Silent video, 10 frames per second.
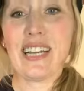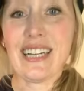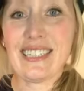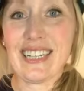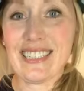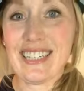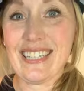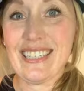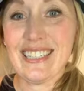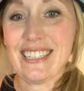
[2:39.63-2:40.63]

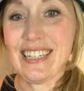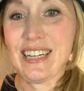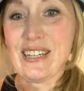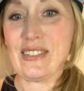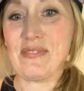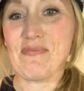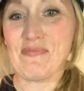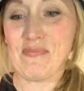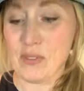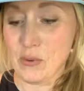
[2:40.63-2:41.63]
Stacy.
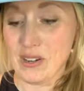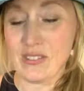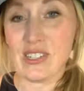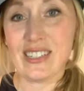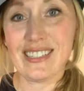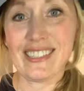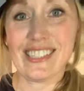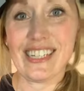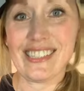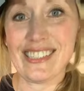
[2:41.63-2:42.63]
Wherever
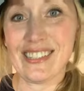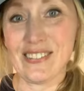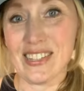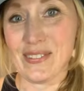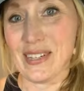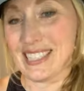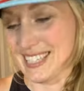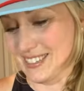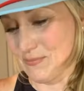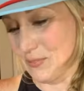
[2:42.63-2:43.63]
she is over there
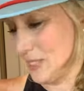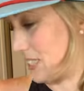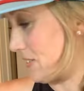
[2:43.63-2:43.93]
watching with Joe.